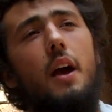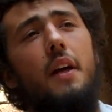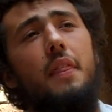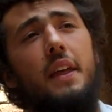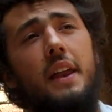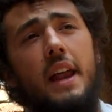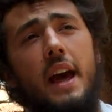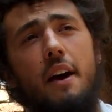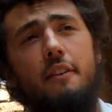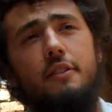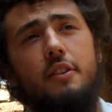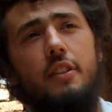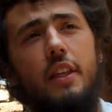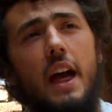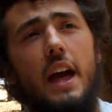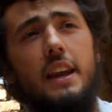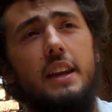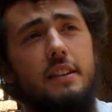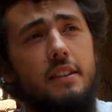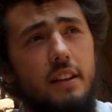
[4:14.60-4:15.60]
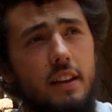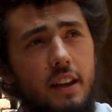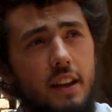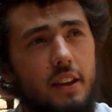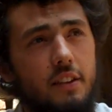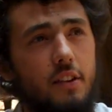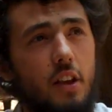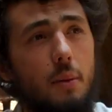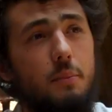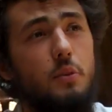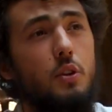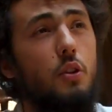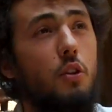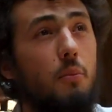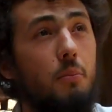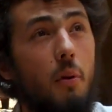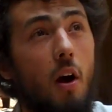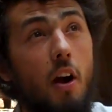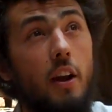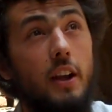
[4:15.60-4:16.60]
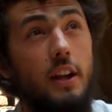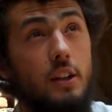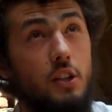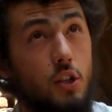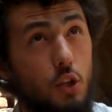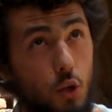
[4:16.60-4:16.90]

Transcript: and then after that, it is up to the market